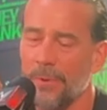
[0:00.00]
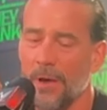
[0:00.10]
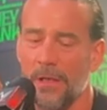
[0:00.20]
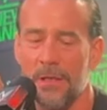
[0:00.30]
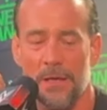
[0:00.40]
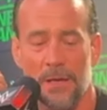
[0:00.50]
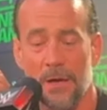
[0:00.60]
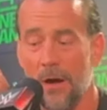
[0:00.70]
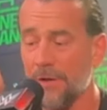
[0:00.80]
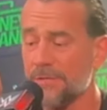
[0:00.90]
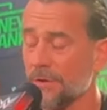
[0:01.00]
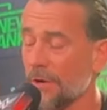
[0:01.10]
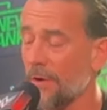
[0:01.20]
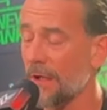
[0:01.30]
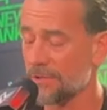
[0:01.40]
But also
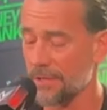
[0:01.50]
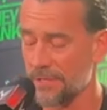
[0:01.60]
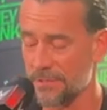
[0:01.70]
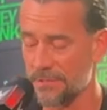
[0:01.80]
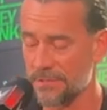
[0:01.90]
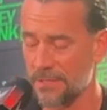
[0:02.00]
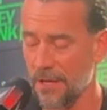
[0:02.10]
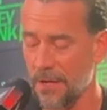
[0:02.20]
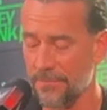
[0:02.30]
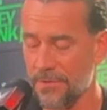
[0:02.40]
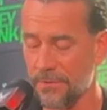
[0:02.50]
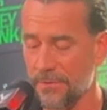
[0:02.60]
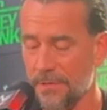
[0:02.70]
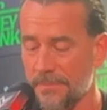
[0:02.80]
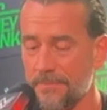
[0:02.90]
congratulations to
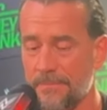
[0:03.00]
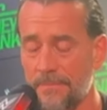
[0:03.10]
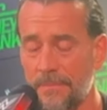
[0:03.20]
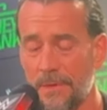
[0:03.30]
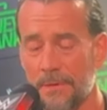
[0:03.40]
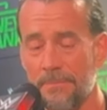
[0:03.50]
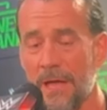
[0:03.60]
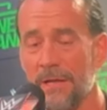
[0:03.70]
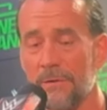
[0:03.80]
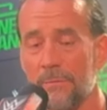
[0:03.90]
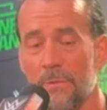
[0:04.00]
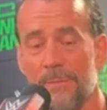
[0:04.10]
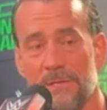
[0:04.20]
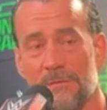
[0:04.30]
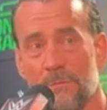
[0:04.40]
the men and
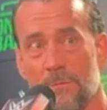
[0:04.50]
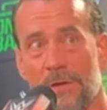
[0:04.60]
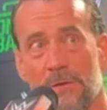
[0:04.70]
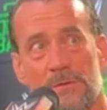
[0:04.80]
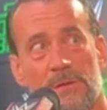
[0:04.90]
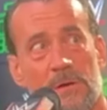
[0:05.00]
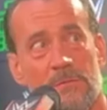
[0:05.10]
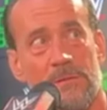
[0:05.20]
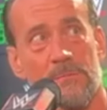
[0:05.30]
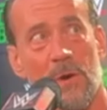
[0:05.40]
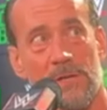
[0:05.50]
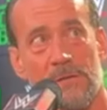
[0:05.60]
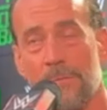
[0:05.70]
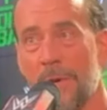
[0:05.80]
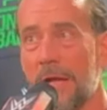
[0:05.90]
women's players of the Money
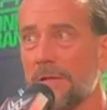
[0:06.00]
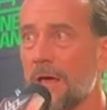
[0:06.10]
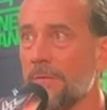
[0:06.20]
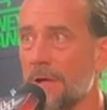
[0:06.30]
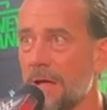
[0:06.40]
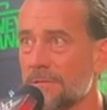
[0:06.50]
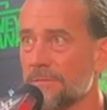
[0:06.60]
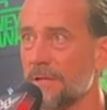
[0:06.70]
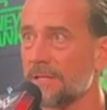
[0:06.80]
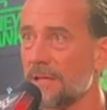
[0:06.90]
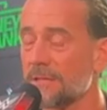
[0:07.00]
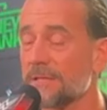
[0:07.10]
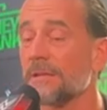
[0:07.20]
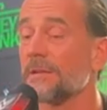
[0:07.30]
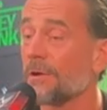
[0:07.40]
in the Bank ladder match.
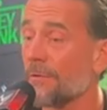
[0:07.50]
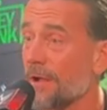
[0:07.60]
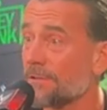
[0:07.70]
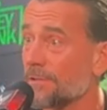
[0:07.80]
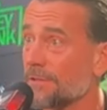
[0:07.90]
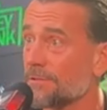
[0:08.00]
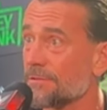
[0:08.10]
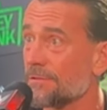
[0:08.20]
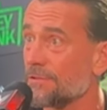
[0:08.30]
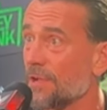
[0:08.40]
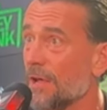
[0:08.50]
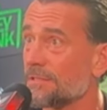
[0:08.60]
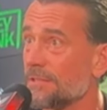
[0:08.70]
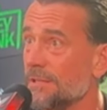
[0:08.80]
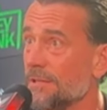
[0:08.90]
Fantastic. And congratulations to John
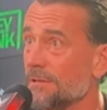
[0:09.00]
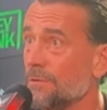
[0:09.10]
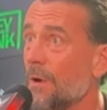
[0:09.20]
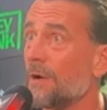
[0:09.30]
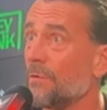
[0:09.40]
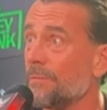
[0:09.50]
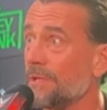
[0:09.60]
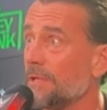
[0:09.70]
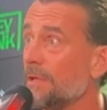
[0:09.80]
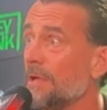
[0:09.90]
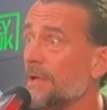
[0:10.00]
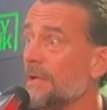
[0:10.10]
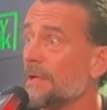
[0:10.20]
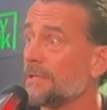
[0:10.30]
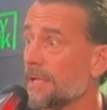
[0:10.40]
Cena, who I will be
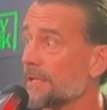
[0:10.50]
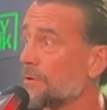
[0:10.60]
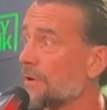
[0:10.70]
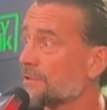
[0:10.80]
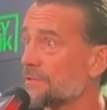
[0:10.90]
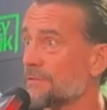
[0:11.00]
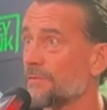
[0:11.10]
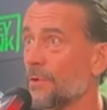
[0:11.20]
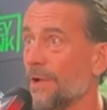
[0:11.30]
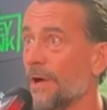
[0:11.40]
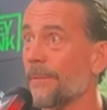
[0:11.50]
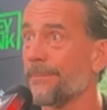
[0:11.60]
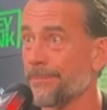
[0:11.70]
taking questions for now.